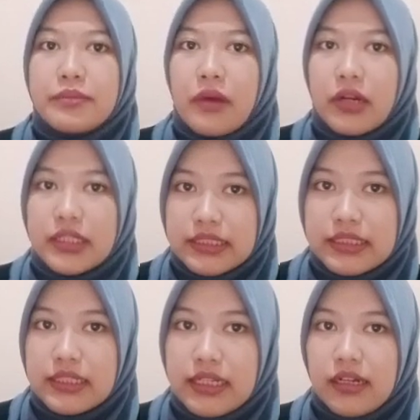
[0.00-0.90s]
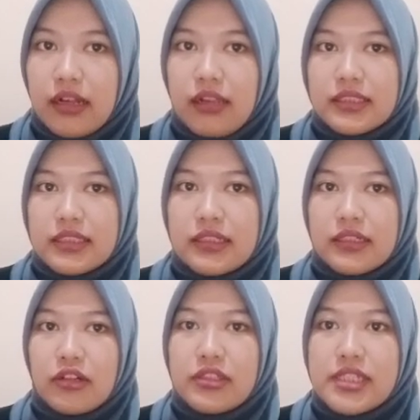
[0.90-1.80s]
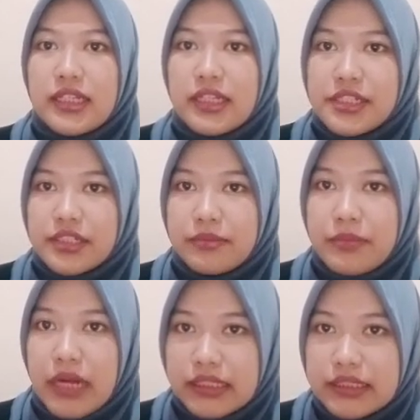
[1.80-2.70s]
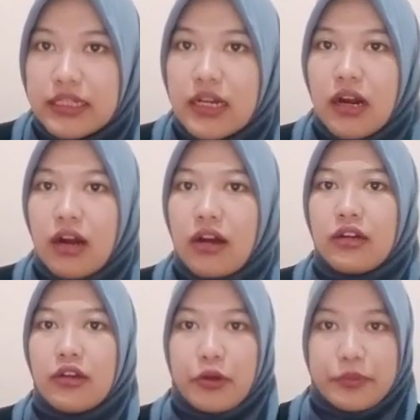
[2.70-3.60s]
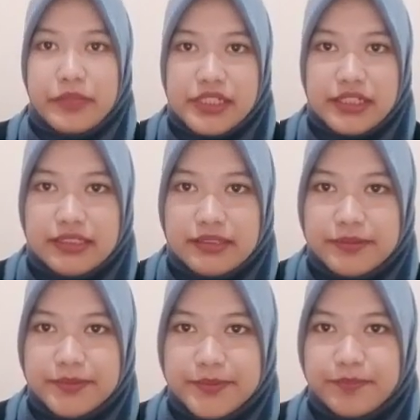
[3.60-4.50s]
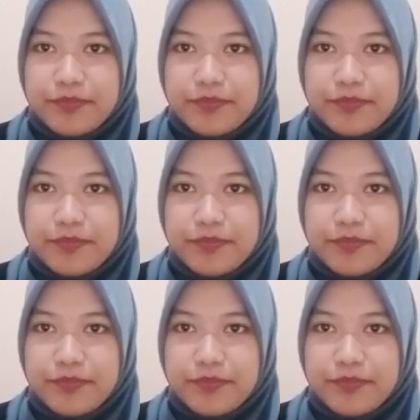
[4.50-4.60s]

or a body called a conciliation body or commission.